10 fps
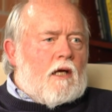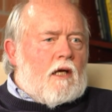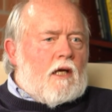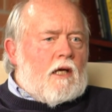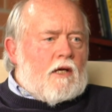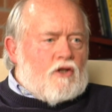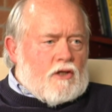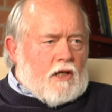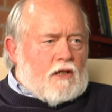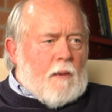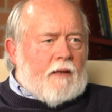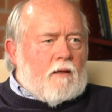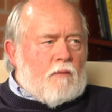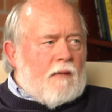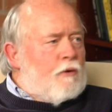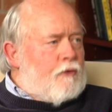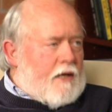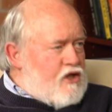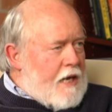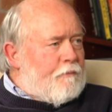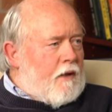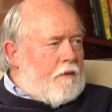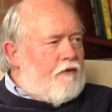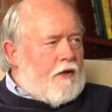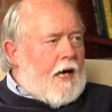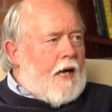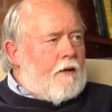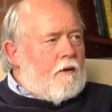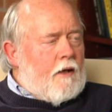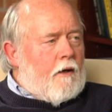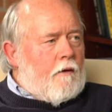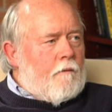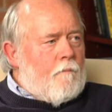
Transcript: he just expected people to accept it for mm -hmm. that, you know.